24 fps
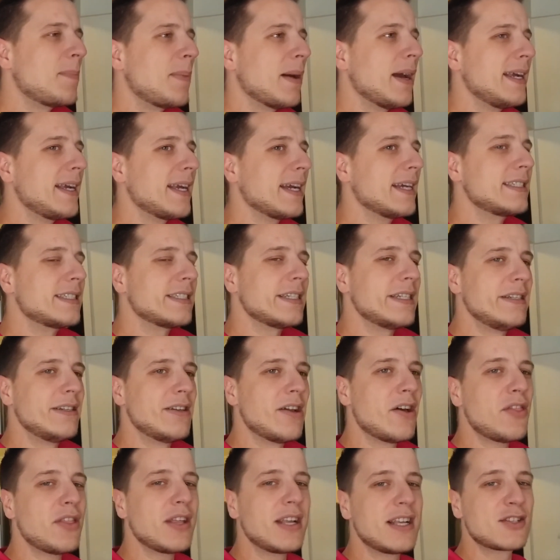pancakes and
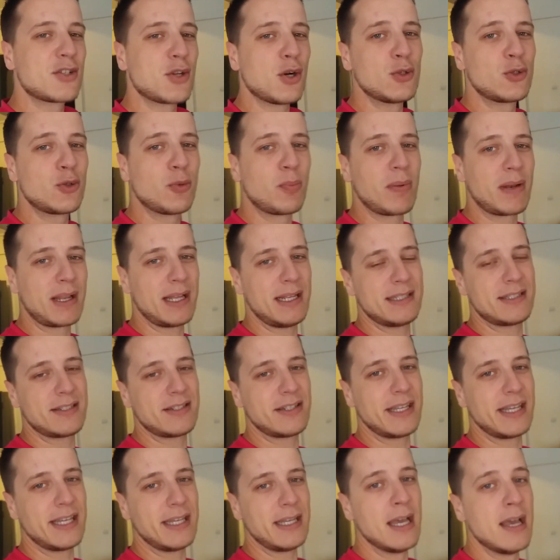nothing is going to plan
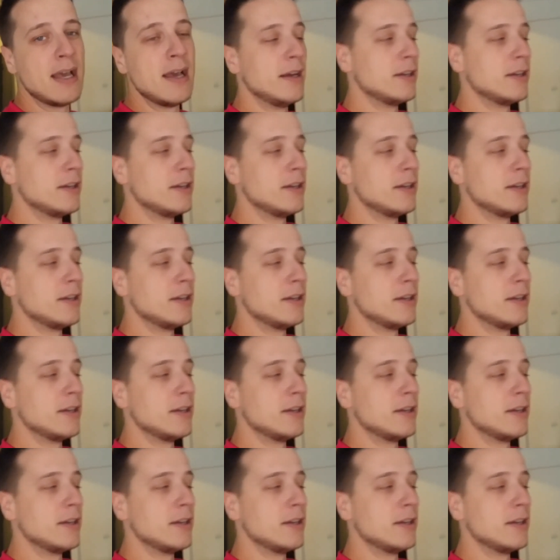today.